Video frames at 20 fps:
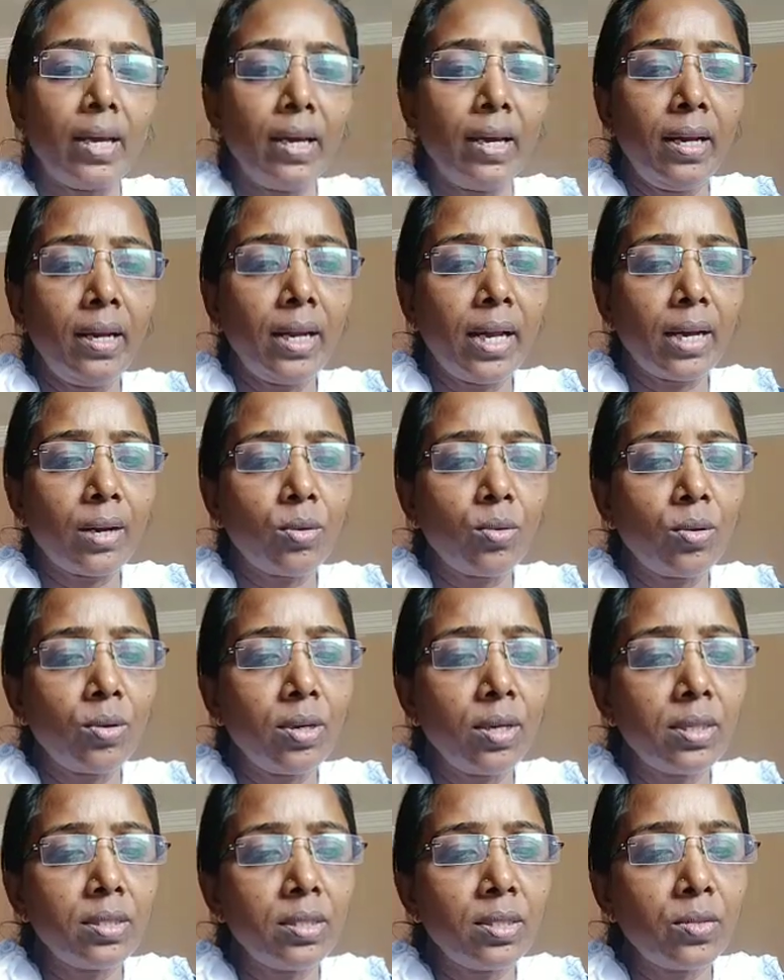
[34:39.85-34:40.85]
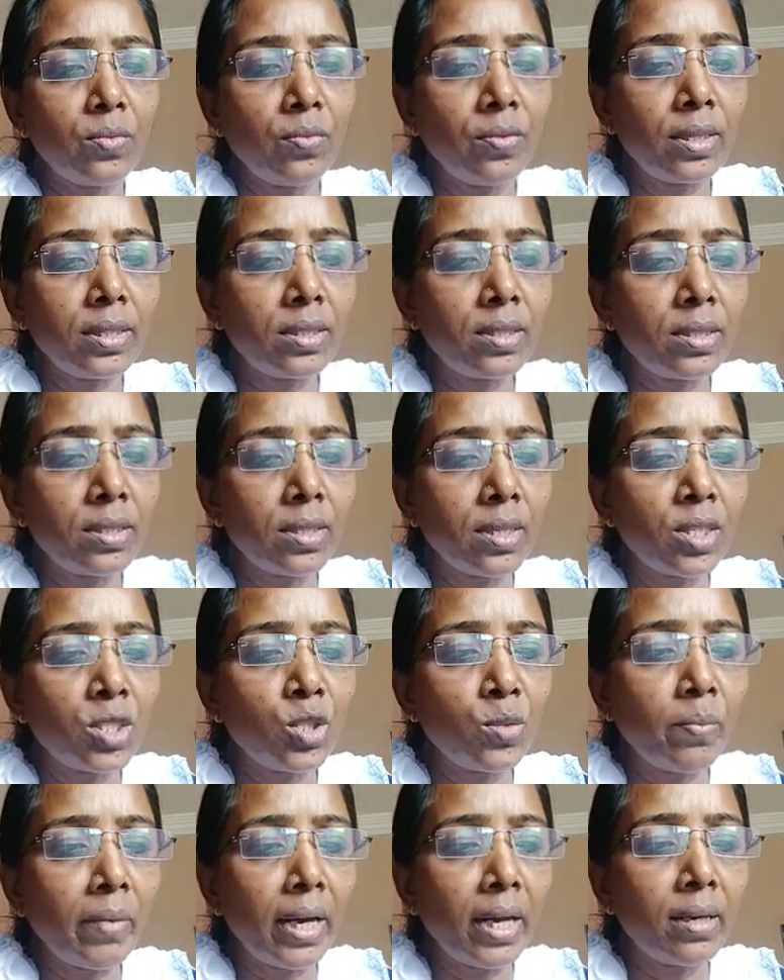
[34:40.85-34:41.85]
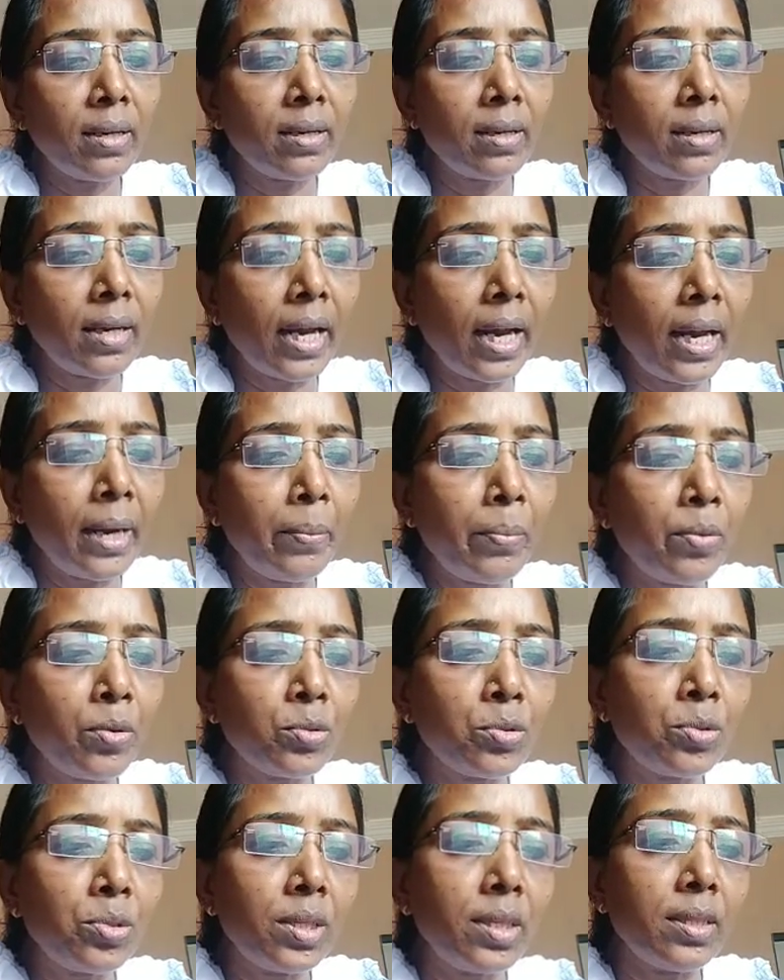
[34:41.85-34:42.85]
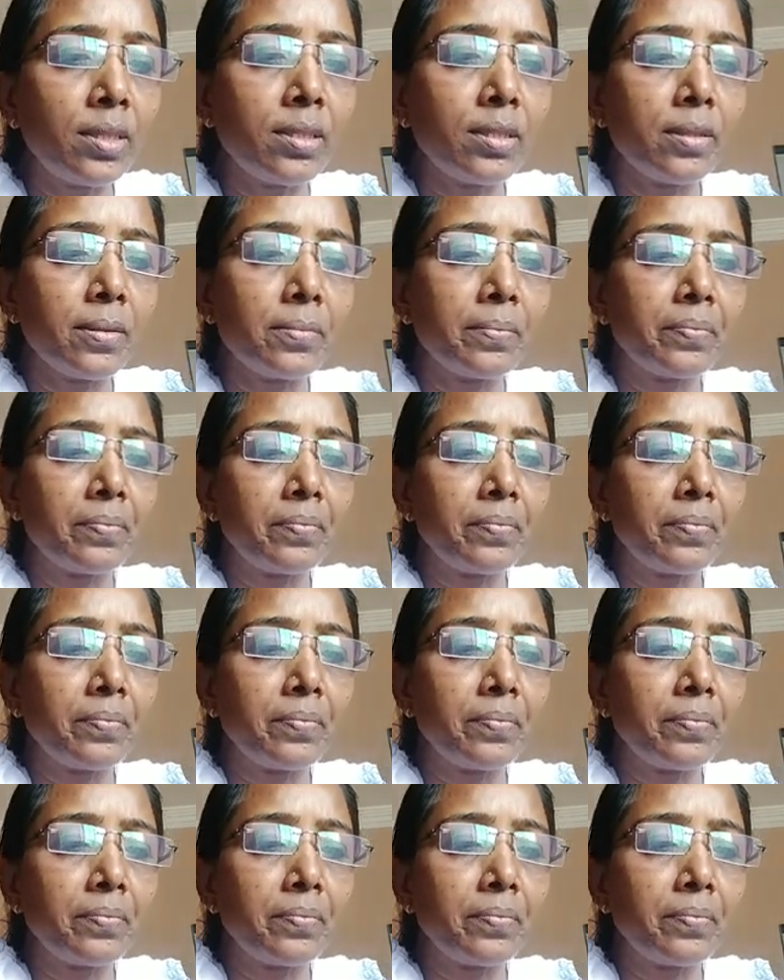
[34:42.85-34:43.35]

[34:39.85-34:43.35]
in accordance with such manner and procedure